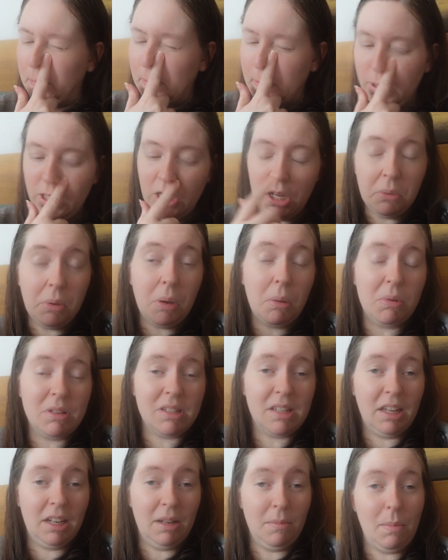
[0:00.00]
Knew it was
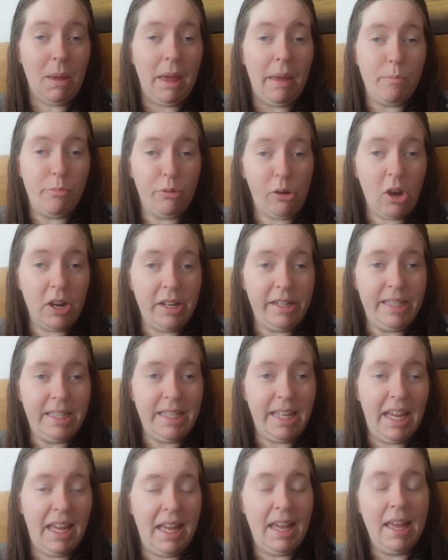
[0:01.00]
going to be
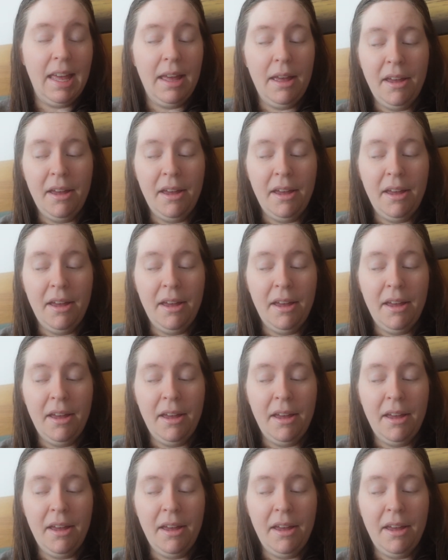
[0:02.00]
pricey,